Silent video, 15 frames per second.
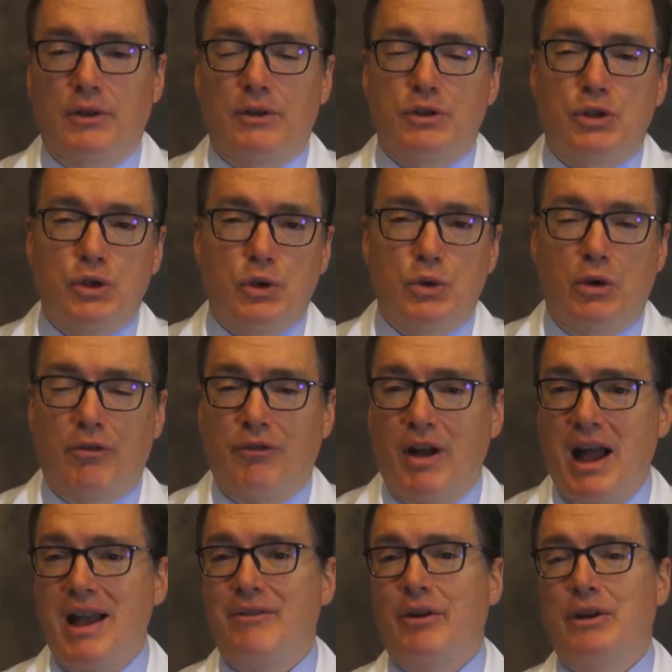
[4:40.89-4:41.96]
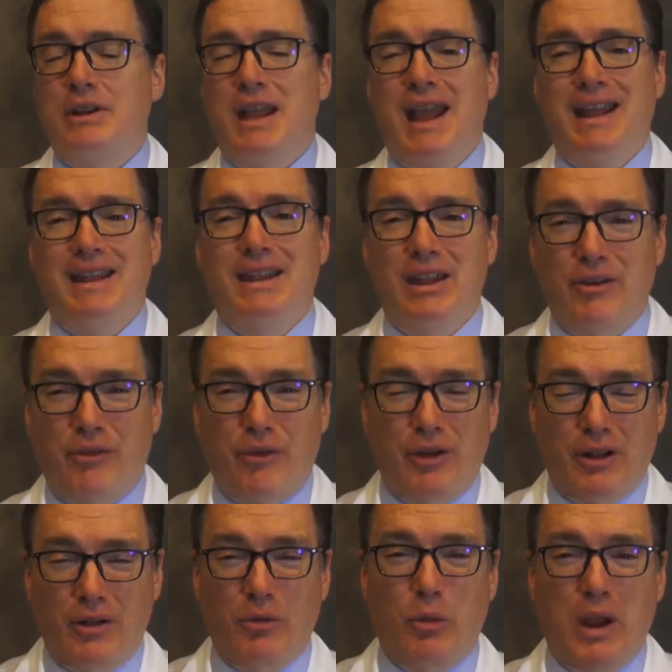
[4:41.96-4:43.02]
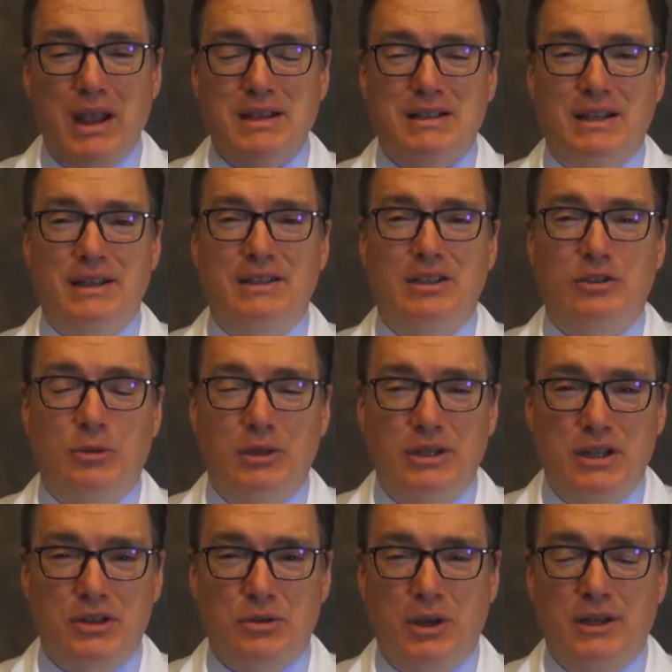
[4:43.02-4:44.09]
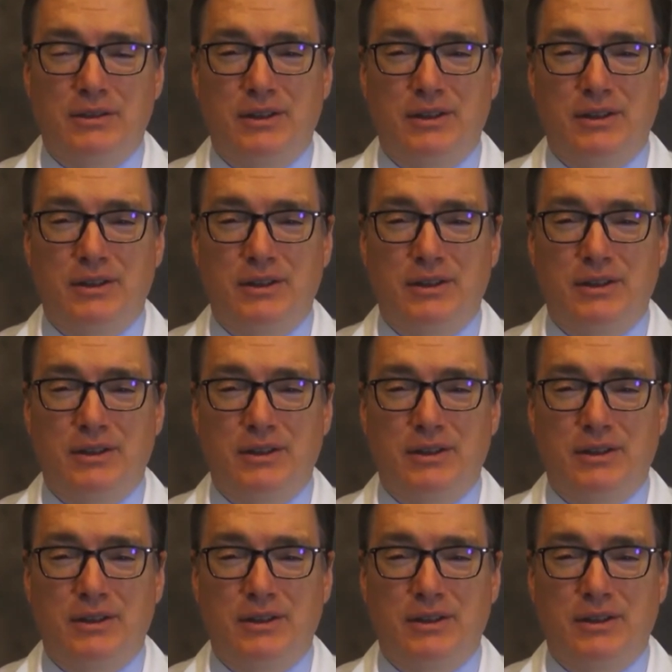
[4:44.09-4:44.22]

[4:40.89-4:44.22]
2 or 5 or 10 different raised lesions we need to treat,